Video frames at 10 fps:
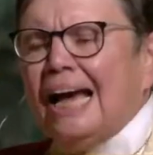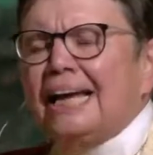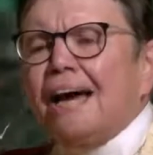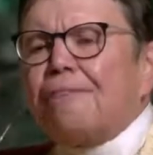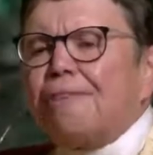
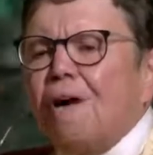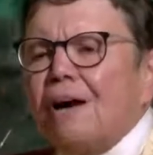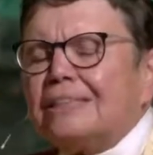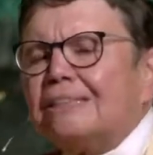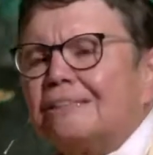And I
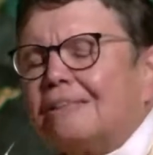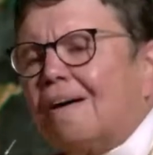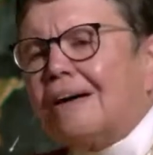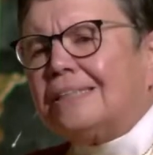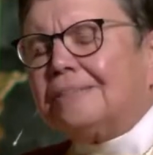thought and
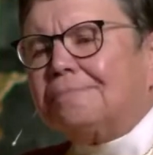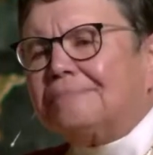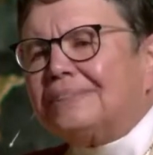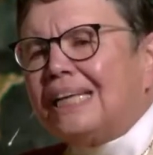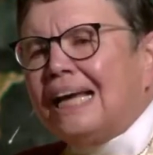thought,
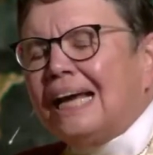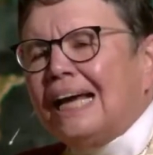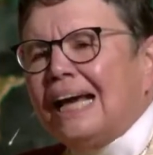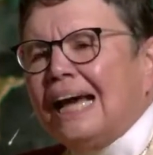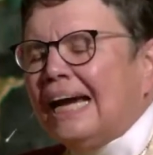
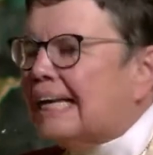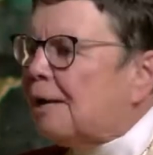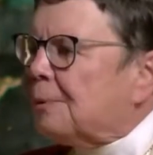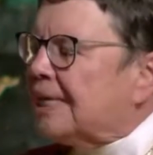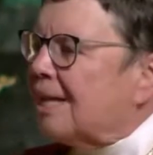and
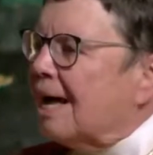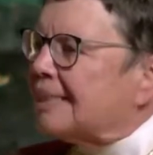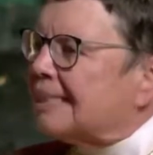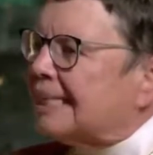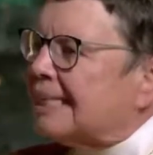I
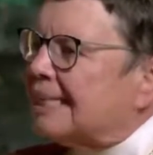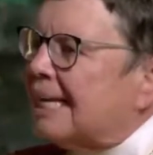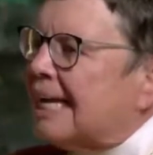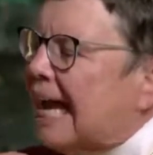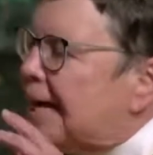realized
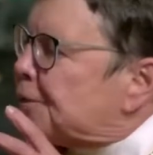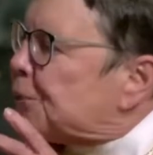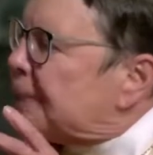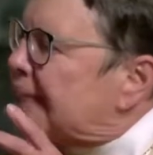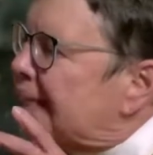that
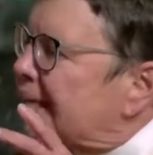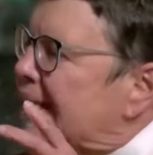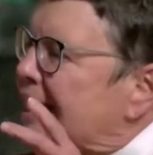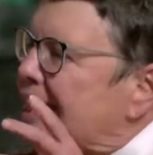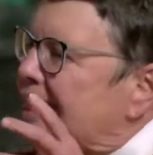actually
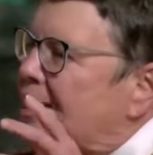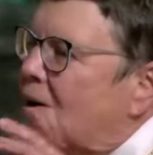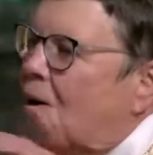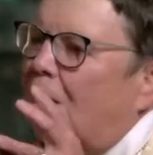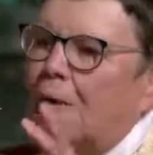
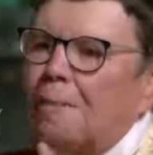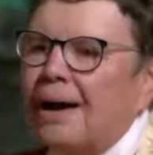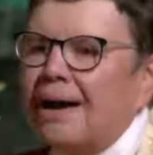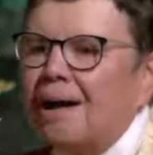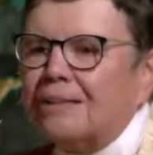all
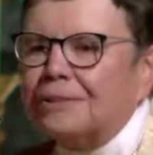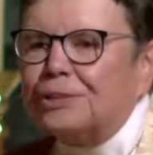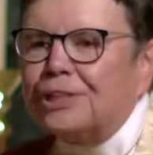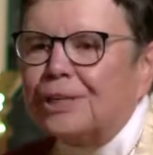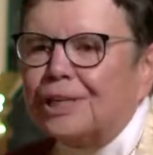
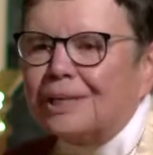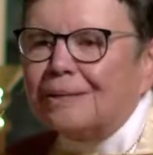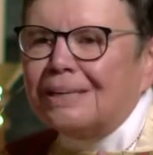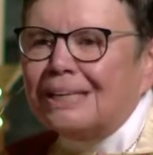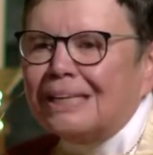biology
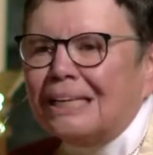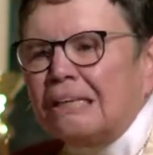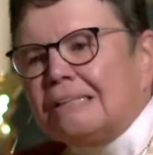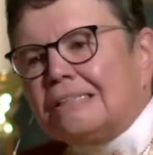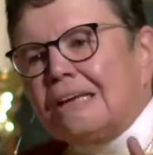
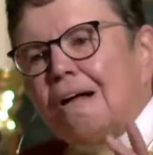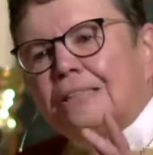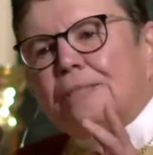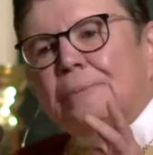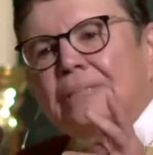is
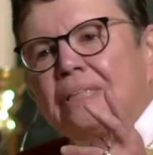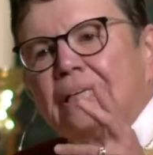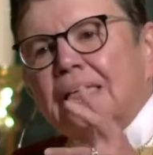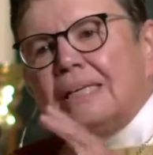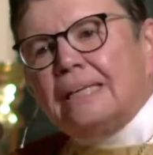
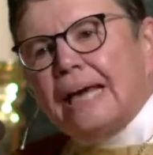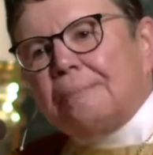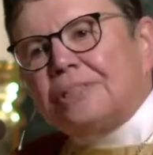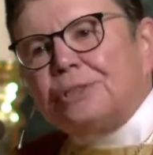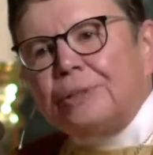ultimately
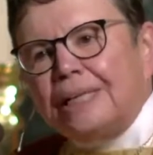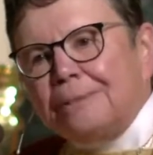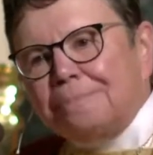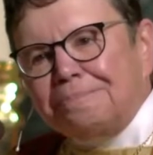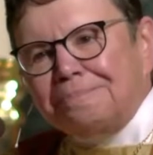chemistry.